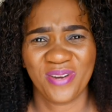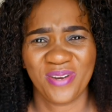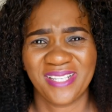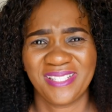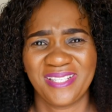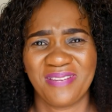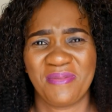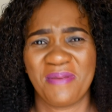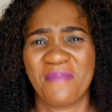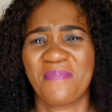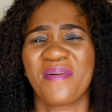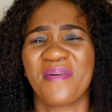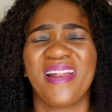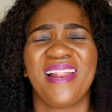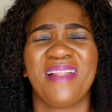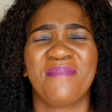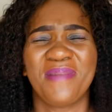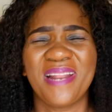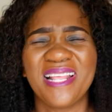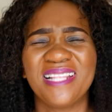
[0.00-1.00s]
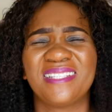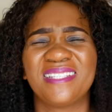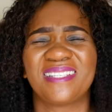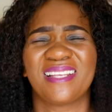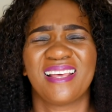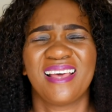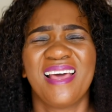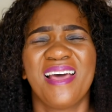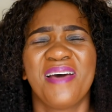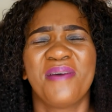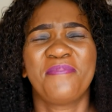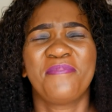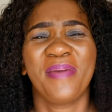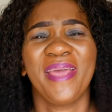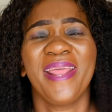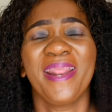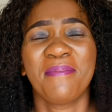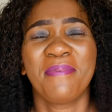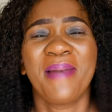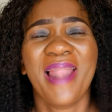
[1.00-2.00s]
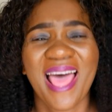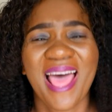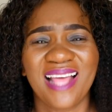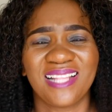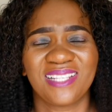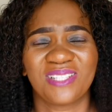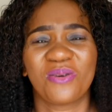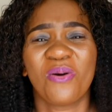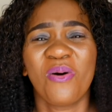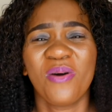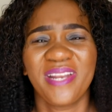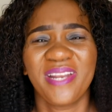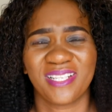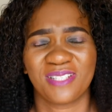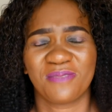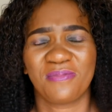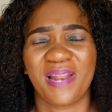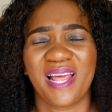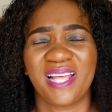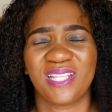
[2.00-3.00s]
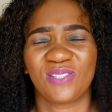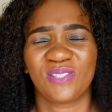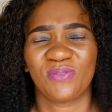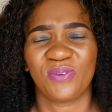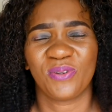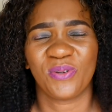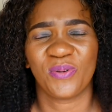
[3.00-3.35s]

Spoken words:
You understand me? Plans, better plans. God has plans for